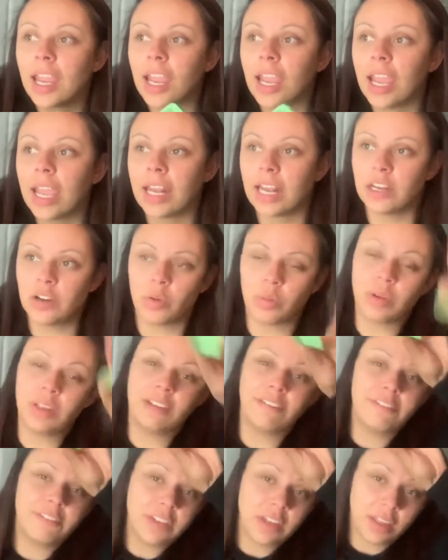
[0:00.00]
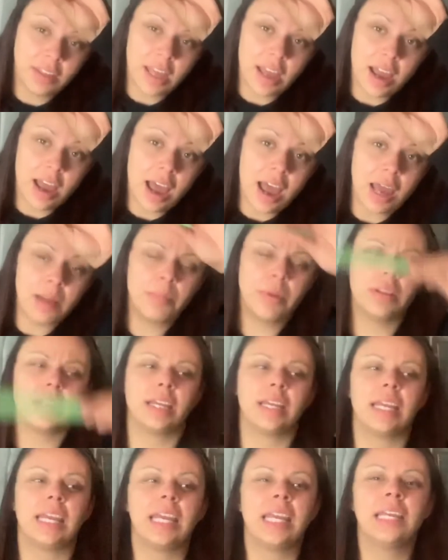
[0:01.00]
and I don't really feel that hot, but
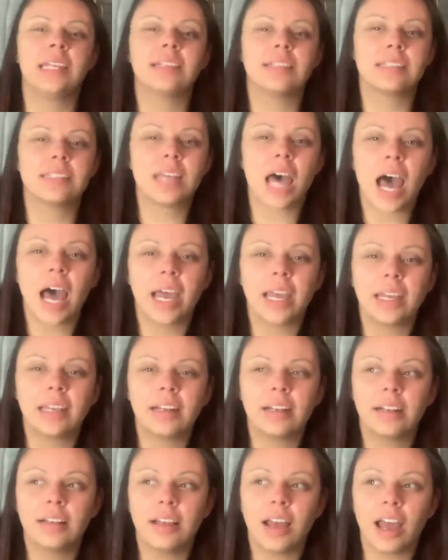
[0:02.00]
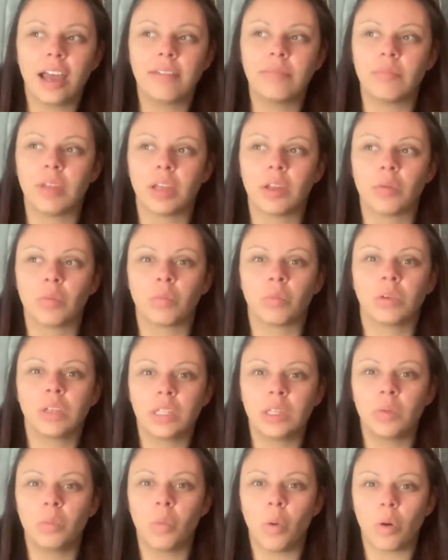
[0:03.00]
like inside I'm like
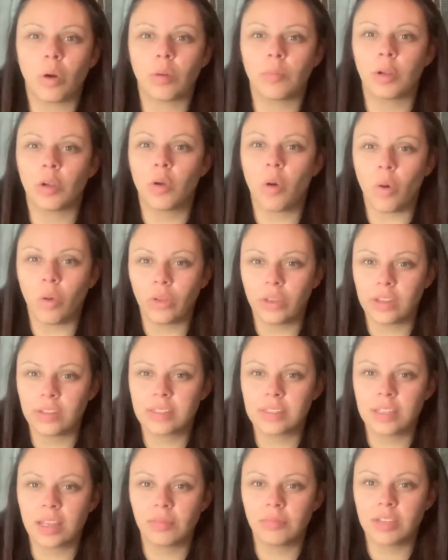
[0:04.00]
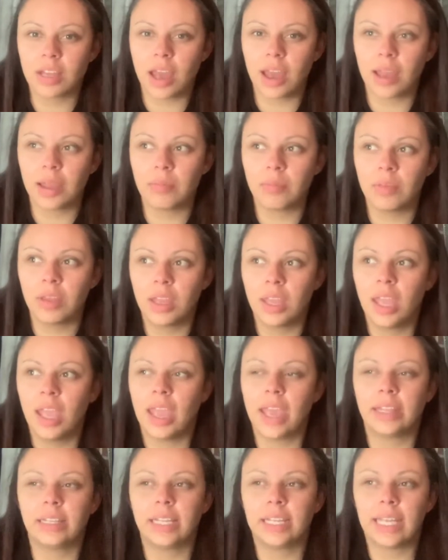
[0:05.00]
really warm and cold at the same time
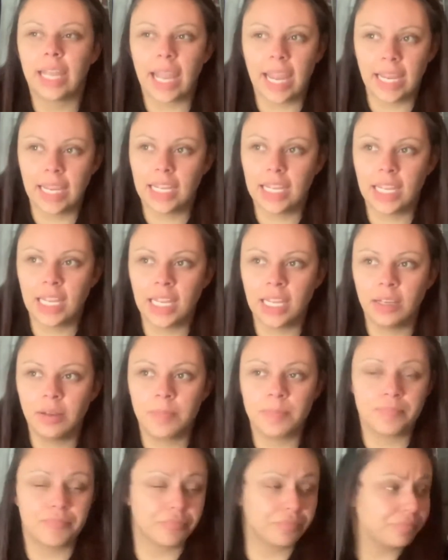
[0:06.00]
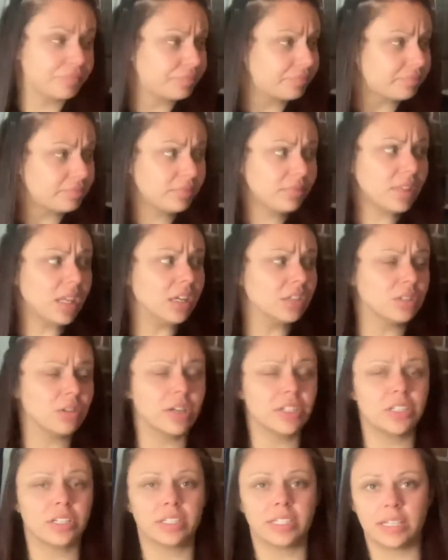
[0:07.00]
and like achy. So I
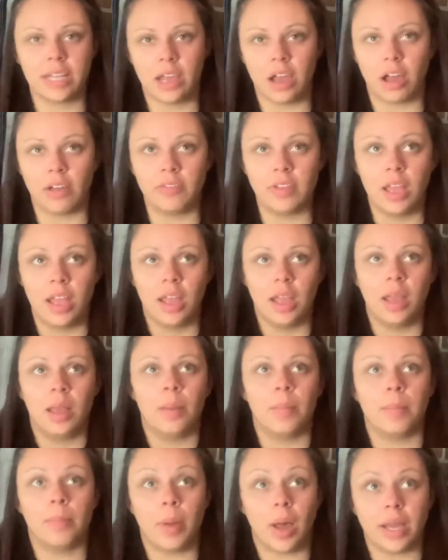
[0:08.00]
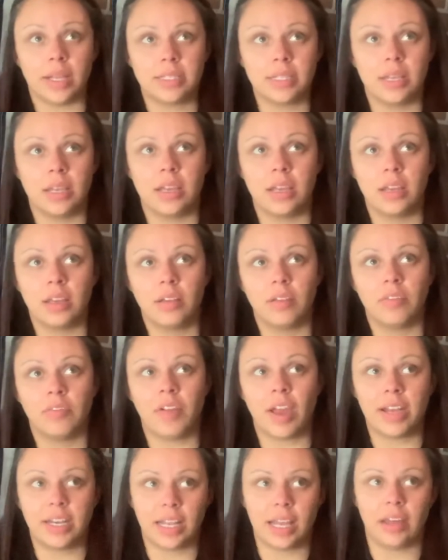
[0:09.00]
took the day off. But
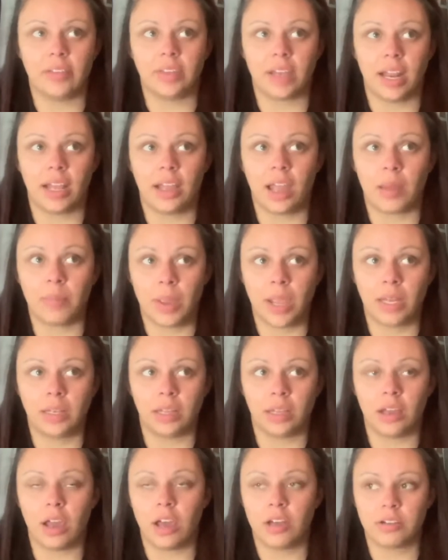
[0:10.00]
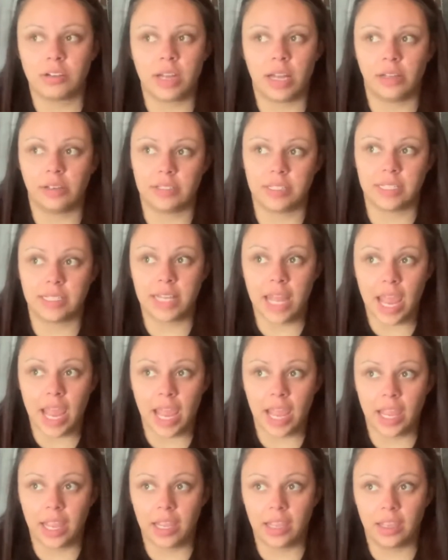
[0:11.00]
finding out that I got paid like $100 a
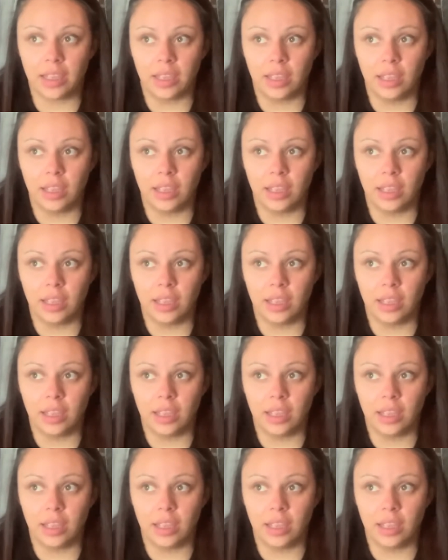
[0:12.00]
day,